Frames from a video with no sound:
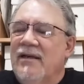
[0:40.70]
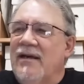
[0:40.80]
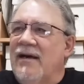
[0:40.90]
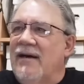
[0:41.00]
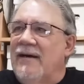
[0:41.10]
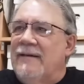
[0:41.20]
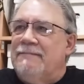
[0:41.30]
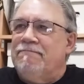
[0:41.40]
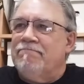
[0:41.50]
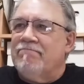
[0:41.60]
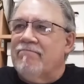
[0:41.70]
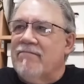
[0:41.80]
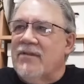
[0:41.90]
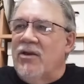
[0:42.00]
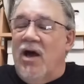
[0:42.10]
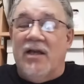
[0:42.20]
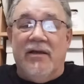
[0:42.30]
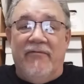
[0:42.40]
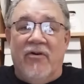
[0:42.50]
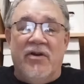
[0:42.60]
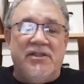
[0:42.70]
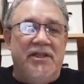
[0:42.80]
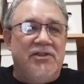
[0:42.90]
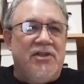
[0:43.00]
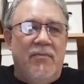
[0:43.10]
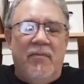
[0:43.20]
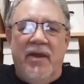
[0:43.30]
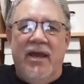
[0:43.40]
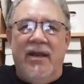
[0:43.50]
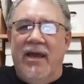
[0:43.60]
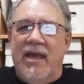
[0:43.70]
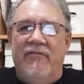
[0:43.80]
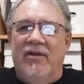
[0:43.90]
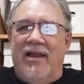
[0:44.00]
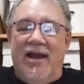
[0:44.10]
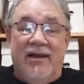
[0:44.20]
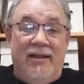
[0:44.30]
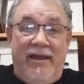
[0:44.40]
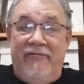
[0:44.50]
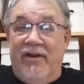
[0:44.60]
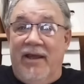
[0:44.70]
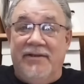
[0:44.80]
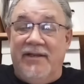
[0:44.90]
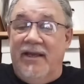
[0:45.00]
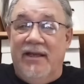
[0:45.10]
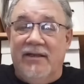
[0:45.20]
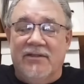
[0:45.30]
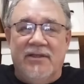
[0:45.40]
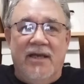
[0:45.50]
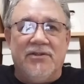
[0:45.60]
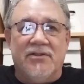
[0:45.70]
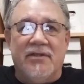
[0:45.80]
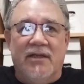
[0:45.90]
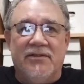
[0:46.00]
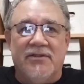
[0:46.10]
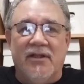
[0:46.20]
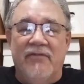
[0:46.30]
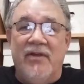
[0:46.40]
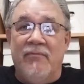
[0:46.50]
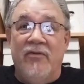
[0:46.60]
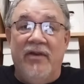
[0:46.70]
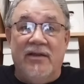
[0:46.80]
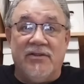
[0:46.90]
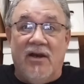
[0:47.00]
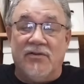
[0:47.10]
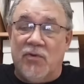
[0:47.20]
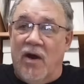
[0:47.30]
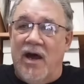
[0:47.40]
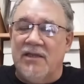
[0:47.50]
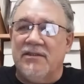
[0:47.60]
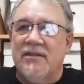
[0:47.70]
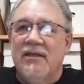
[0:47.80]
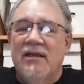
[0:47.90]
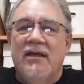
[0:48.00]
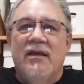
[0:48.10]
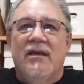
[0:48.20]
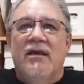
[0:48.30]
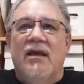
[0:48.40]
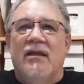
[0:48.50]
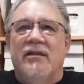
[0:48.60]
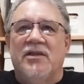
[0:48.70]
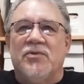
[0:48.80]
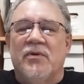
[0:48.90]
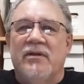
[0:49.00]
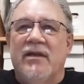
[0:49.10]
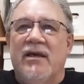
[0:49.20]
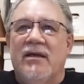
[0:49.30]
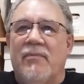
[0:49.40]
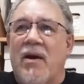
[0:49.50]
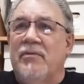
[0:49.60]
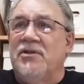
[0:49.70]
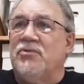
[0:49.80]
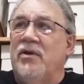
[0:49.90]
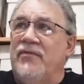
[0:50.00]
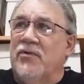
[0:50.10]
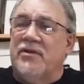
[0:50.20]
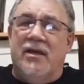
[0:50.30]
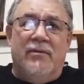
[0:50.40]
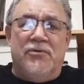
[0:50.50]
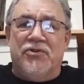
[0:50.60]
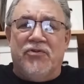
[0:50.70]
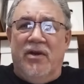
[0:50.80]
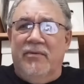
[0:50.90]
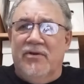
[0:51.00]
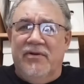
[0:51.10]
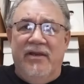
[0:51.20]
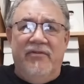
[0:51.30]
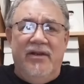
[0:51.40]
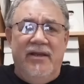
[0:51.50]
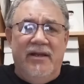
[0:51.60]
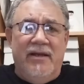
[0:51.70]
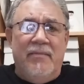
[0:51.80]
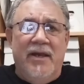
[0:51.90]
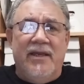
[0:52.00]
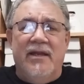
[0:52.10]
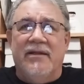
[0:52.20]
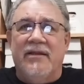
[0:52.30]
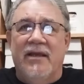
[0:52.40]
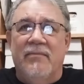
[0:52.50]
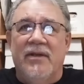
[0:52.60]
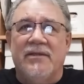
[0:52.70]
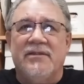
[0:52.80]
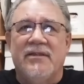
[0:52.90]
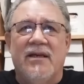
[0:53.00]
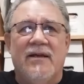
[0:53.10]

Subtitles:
Uh, I've already seen Superman. I gave it like an 11 out of 10 because I just love that movie. I saw it twice, and this one I'll probably just wait for it to come on streaming or DVD, and I might get it then. But it's